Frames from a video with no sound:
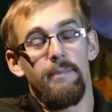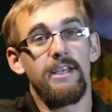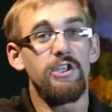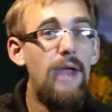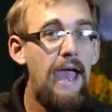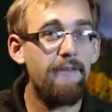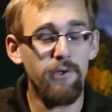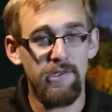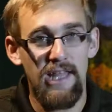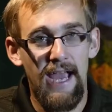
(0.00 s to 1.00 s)
Because you have
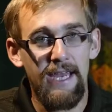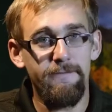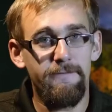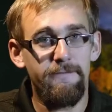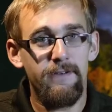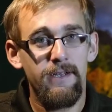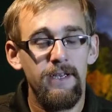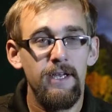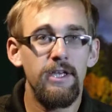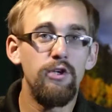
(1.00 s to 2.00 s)
your life,
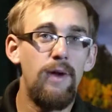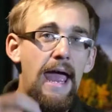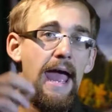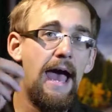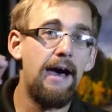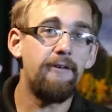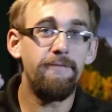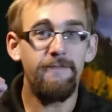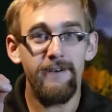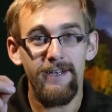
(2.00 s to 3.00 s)
you have